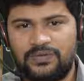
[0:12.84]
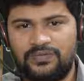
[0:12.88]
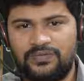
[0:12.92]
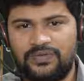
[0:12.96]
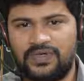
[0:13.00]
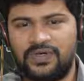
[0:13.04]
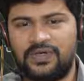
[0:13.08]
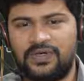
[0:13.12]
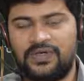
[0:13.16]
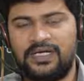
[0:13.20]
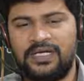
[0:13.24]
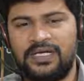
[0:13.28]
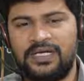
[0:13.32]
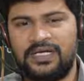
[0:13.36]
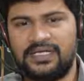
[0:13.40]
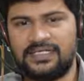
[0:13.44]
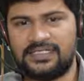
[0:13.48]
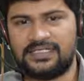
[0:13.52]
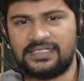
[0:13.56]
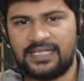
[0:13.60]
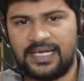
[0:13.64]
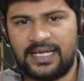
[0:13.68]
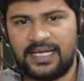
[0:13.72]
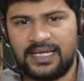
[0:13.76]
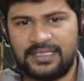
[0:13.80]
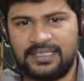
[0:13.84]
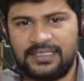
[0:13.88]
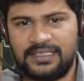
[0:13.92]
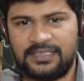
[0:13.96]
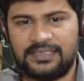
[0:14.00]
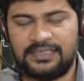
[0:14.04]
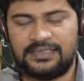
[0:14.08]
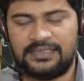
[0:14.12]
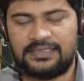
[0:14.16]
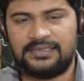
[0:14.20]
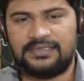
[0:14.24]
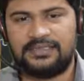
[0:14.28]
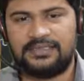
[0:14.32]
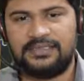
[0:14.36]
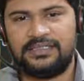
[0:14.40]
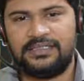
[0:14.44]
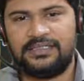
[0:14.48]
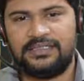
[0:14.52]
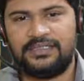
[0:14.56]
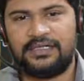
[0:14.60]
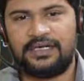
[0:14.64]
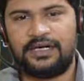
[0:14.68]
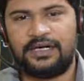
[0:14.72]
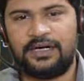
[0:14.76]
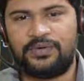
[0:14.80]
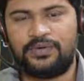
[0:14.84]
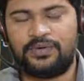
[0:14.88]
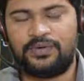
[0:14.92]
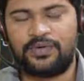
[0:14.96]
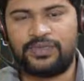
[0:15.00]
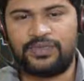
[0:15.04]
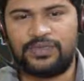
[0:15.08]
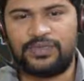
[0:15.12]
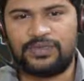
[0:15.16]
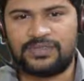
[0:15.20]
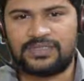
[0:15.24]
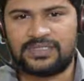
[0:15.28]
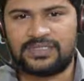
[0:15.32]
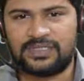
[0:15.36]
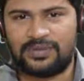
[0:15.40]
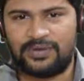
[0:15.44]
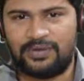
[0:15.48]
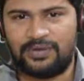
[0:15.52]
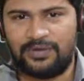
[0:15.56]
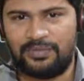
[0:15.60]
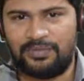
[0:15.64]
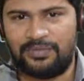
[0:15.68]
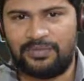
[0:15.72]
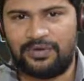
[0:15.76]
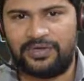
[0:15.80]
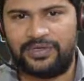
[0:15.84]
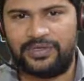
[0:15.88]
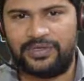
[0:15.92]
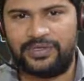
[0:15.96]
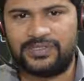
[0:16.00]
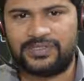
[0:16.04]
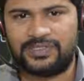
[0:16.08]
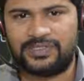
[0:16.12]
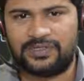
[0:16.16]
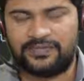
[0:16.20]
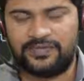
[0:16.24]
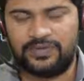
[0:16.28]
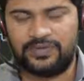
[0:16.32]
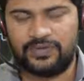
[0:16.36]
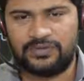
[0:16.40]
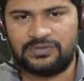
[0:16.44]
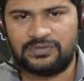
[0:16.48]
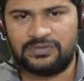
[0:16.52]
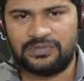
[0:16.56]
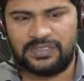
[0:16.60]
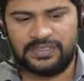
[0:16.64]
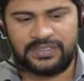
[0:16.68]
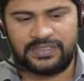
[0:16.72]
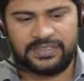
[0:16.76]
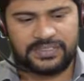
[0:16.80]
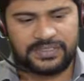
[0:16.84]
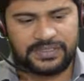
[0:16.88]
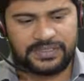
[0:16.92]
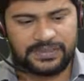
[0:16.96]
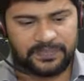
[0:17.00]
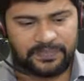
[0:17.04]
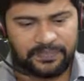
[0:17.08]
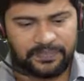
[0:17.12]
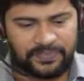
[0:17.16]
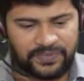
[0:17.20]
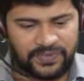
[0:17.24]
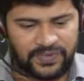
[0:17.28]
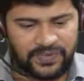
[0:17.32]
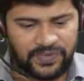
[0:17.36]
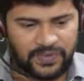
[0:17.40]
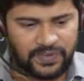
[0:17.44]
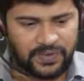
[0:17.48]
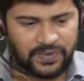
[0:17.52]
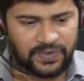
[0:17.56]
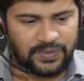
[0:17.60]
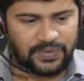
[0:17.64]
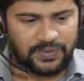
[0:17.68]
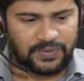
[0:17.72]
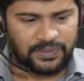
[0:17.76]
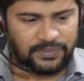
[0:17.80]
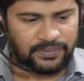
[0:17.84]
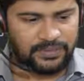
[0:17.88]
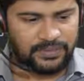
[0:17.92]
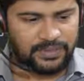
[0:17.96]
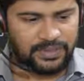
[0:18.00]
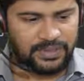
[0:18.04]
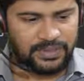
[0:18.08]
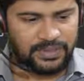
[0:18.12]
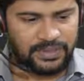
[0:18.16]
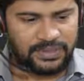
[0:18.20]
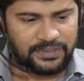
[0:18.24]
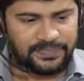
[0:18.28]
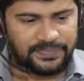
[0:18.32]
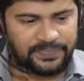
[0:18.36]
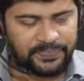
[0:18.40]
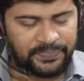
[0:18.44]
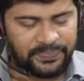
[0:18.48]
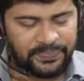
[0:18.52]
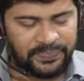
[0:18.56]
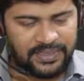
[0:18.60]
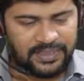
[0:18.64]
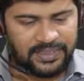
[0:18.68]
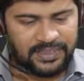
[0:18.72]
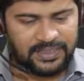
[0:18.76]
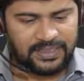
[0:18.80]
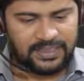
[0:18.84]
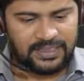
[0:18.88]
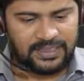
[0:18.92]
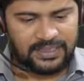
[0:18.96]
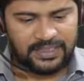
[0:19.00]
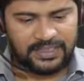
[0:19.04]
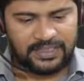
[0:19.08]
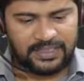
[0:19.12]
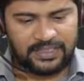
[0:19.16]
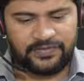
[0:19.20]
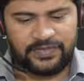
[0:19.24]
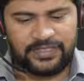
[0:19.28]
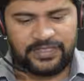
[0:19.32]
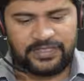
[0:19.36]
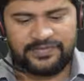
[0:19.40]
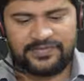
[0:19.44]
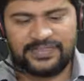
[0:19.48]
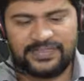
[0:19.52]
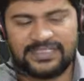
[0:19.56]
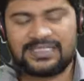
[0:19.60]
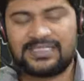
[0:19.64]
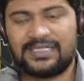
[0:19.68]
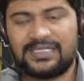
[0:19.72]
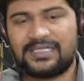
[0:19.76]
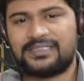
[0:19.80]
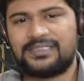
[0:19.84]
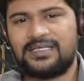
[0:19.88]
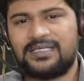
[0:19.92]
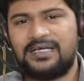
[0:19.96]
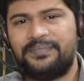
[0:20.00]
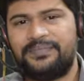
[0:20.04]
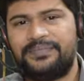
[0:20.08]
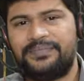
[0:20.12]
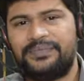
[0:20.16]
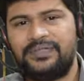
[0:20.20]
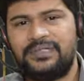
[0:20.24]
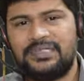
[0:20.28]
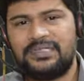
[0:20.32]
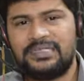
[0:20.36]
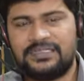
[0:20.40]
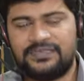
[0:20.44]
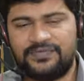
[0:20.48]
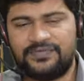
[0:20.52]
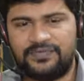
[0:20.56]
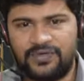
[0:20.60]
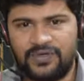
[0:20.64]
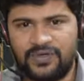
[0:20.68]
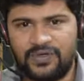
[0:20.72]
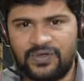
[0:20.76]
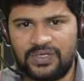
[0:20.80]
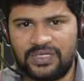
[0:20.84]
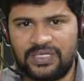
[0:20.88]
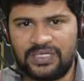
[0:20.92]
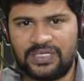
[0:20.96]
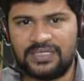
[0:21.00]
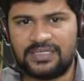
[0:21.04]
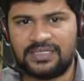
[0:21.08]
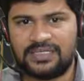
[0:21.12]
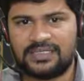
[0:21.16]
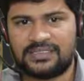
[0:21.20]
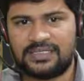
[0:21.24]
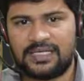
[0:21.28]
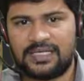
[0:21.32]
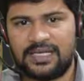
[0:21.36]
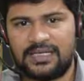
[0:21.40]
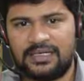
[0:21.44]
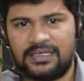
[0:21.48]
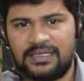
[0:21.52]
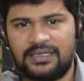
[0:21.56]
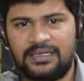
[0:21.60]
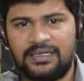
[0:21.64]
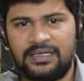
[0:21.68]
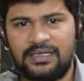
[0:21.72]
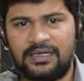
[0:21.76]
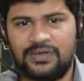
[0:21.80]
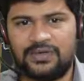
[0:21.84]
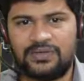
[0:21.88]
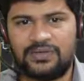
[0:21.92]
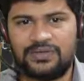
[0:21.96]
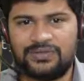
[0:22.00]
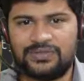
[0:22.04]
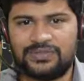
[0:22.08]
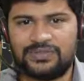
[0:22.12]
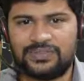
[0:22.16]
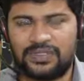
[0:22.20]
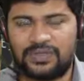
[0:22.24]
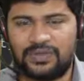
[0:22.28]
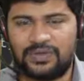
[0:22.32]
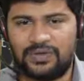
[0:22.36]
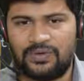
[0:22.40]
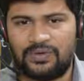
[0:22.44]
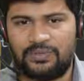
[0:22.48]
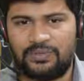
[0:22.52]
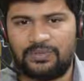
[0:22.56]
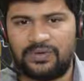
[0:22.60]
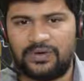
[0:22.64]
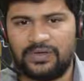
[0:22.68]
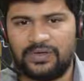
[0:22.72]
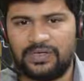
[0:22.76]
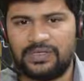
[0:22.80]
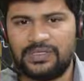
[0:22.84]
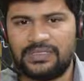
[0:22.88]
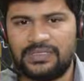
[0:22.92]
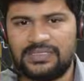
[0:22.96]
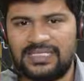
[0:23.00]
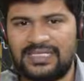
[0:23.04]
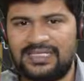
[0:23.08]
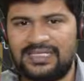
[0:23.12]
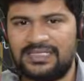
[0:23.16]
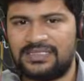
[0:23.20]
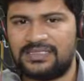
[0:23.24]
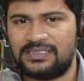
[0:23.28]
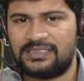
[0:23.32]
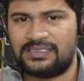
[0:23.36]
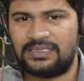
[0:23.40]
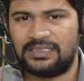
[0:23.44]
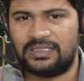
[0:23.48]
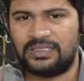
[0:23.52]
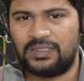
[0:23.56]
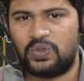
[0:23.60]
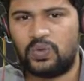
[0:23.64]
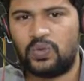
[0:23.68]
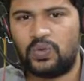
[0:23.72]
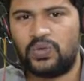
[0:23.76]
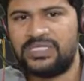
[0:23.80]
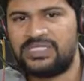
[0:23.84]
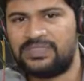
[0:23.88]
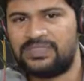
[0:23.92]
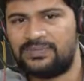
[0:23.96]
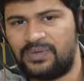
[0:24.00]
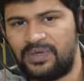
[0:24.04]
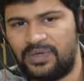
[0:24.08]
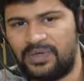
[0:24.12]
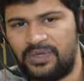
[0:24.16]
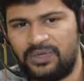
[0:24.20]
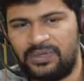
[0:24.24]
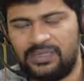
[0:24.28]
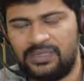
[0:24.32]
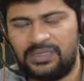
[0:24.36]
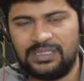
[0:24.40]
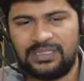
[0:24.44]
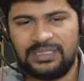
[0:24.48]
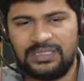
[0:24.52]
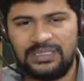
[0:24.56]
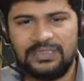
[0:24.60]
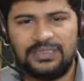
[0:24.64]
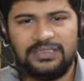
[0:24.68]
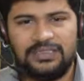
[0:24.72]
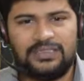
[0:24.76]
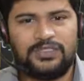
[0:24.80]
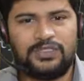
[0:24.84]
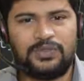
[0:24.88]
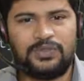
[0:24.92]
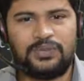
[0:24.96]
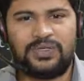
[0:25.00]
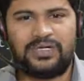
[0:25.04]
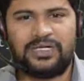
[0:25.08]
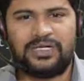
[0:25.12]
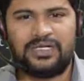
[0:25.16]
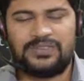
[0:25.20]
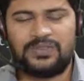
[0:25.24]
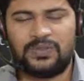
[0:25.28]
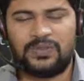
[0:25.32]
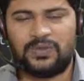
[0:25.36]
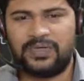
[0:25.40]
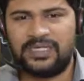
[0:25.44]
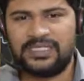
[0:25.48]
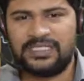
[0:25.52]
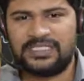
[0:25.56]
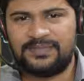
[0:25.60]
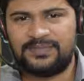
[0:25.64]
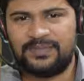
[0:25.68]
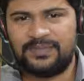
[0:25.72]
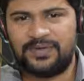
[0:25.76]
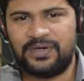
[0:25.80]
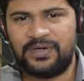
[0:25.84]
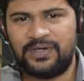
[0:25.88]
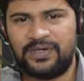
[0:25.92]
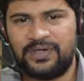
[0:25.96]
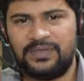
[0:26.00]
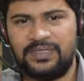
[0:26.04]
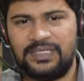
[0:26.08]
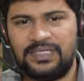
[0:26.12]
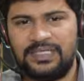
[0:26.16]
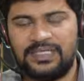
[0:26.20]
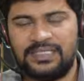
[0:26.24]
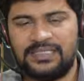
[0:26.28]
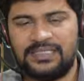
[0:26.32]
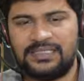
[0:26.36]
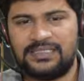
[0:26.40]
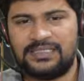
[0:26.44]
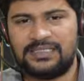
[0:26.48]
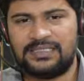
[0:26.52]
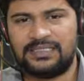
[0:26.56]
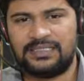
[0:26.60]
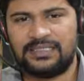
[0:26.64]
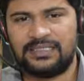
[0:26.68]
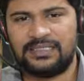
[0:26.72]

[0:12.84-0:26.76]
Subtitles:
we're going to understand how to use the core modules of Node.js. So here the very first example is we're going to understand how to use the core module, that is OS module. So what is OS module is